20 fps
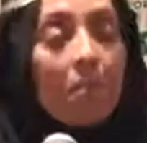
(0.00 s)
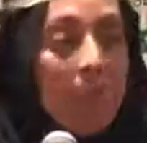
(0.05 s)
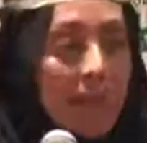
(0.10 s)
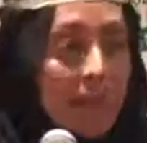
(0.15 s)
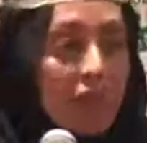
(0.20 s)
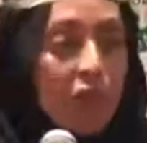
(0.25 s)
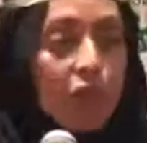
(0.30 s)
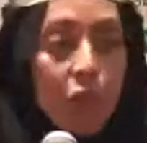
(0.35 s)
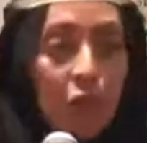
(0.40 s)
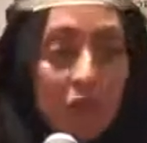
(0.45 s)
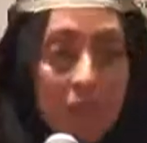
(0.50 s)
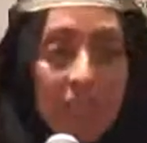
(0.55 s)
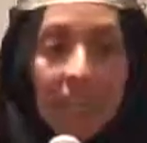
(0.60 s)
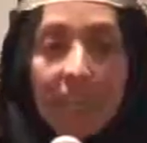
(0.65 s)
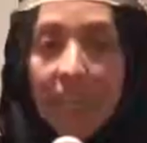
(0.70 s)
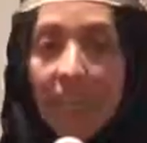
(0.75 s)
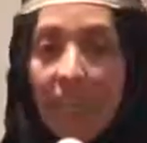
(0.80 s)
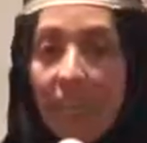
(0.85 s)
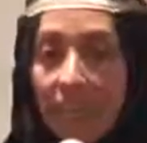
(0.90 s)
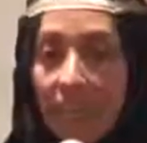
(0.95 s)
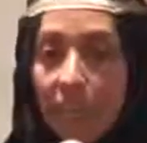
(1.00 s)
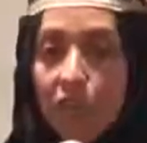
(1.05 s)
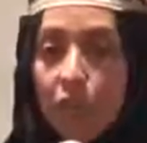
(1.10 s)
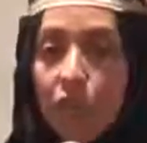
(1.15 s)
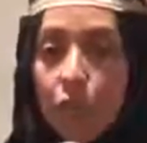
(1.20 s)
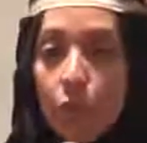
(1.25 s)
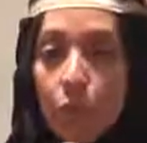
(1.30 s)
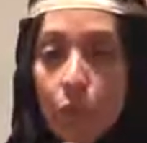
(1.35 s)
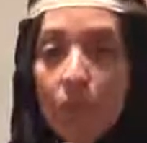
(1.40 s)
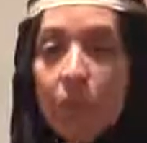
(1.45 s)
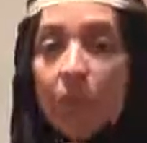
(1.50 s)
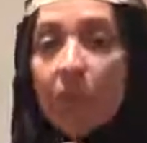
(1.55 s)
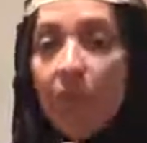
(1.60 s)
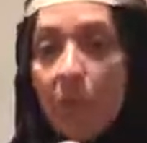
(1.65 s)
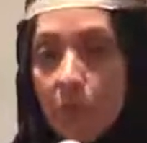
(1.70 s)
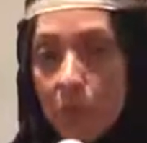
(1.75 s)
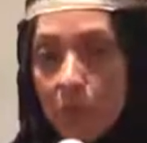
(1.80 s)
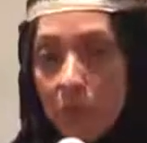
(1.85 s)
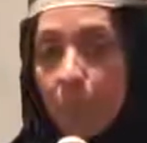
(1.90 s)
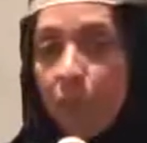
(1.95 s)
circuit that I had to do because I
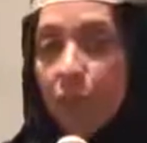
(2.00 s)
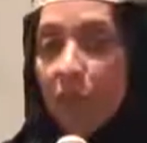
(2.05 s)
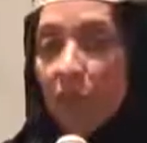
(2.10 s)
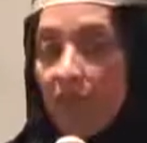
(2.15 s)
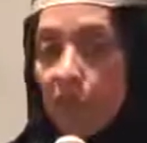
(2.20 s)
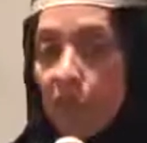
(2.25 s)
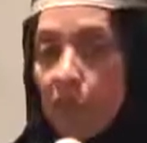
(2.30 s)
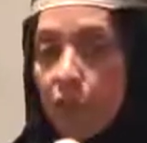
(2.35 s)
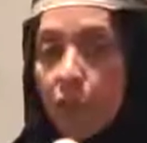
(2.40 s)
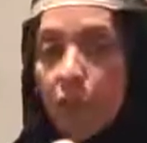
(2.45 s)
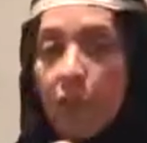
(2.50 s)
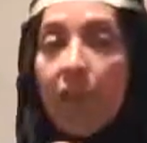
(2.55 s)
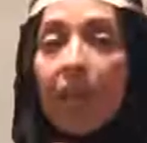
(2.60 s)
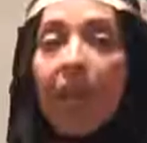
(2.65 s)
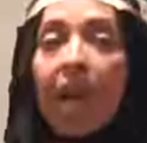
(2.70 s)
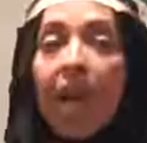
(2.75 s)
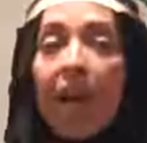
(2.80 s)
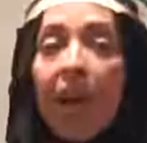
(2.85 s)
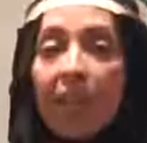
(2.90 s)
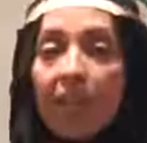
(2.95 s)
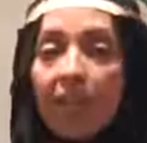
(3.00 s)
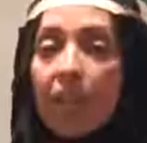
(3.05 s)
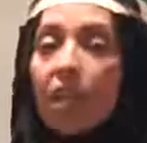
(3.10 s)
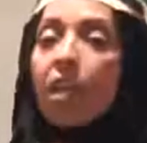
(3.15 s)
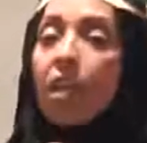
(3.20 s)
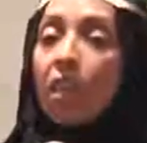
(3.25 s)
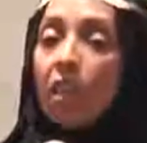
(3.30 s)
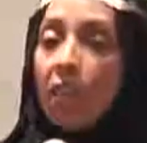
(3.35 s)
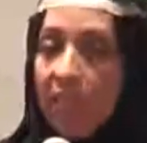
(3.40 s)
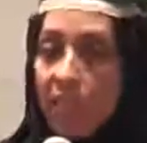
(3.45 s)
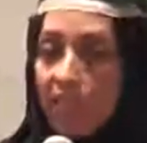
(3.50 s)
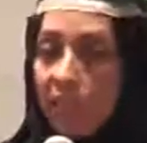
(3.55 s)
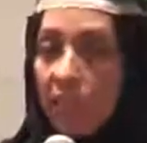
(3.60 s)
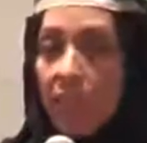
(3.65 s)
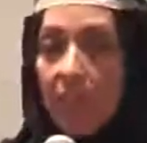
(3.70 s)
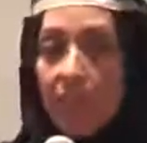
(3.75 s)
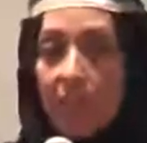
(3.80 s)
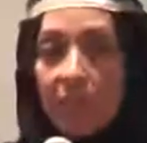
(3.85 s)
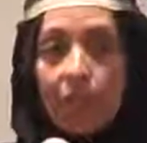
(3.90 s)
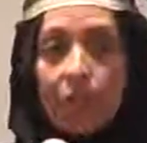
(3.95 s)
was a presenter at the collegiate
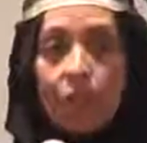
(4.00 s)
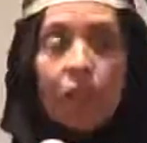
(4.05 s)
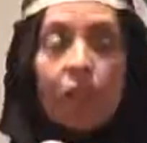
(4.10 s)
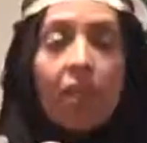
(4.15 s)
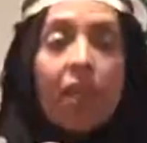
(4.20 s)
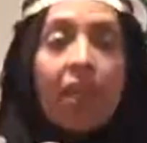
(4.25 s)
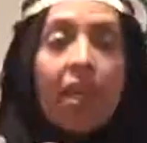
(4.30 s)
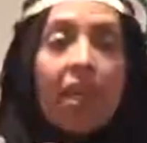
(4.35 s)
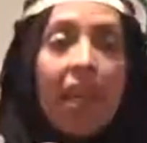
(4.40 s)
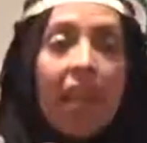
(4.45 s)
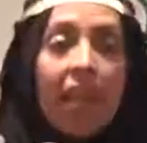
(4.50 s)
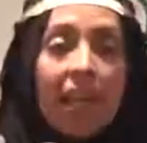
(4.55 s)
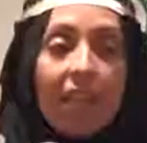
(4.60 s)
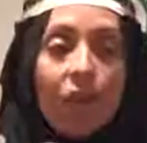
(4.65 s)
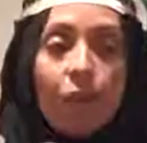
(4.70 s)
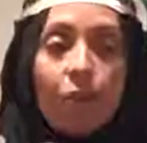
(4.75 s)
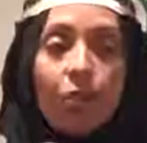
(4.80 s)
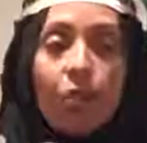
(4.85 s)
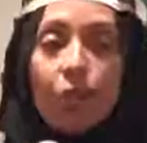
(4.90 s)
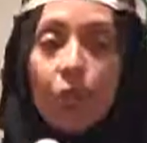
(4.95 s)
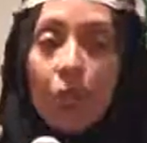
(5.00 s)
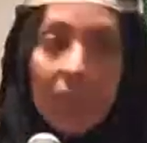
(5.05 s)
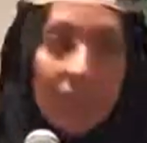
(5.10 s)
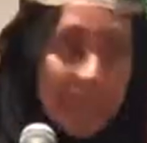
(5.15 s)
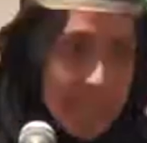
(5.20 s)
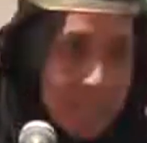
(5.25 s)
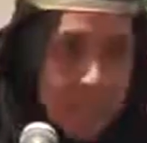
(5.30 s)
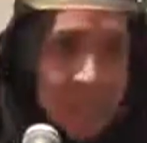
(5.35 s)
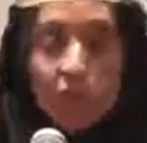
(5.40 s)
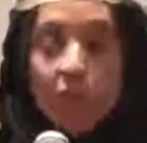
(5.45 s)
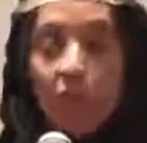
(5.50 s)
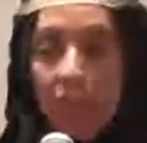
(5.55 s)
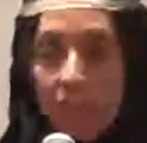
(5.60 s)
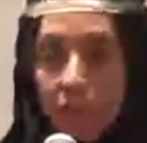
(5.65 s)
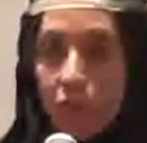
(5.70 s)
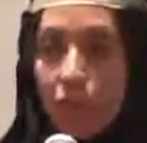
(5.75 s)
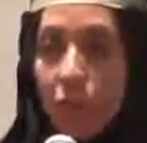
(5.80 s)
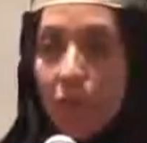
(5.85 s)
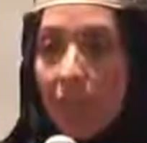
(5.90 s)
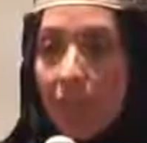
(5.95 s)
level and also on the
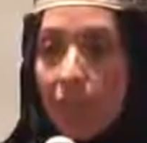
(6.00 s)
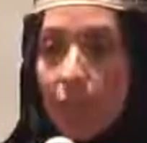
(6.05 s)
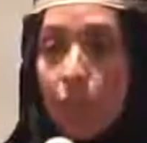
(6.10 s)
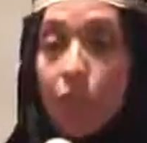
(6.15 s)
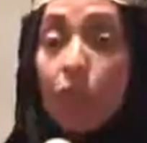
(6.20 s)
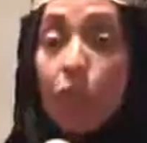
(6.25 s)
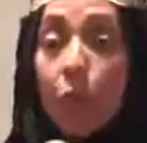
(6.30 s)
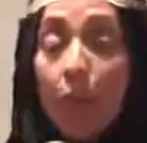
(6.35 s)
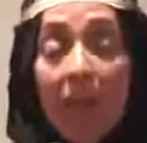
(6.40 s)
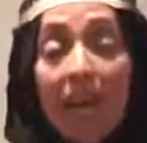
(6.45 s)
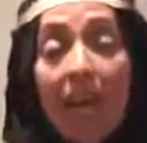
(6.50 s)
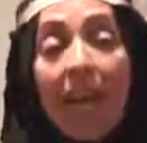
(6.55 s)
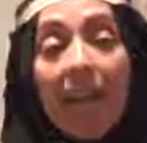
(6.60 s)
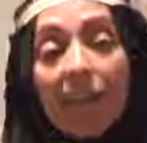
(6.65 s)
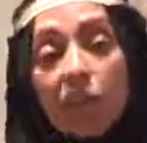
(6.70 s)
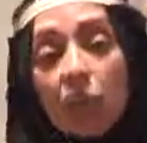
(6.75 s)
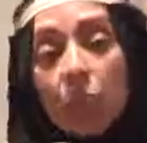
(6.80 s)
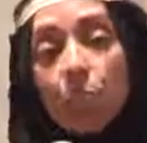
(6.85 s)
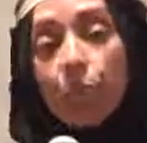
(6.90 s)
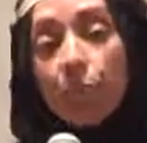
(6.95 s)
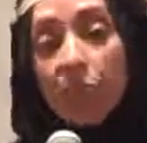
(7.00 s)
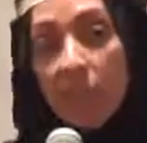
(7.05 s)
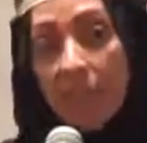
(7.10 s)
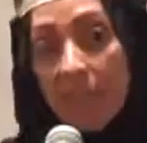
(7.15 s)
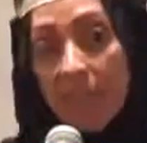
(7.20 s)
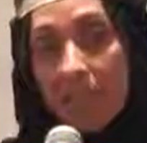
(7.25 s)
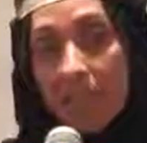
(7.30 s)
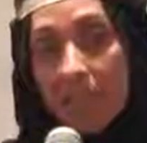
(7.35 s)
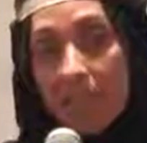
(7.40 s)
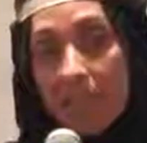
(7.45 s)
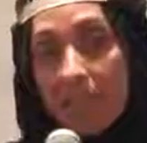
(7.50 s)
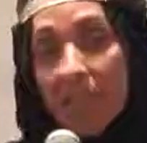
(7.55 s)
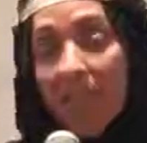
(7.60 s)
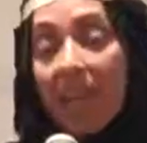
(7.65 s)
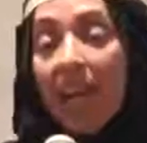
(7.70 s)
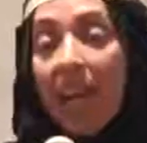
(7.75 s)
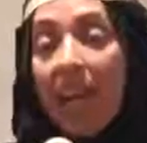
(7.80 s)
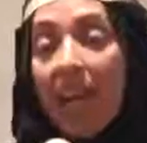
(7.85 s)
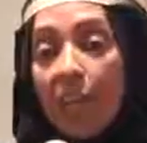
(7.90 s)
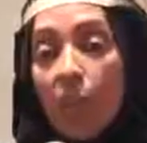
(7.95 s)
international level. So I had to present
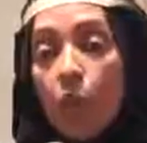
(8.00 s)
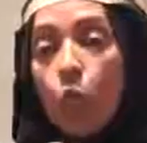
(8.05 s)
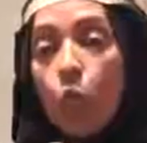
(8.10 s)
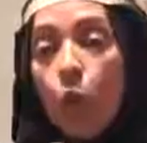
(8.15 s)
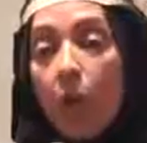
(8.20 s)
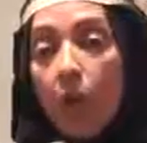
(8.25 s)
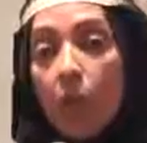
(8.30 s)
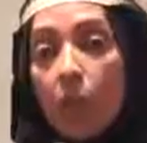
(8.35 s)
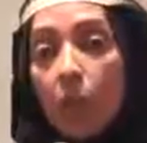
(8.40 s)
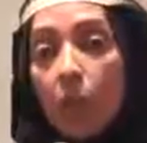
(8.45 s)
at Kuala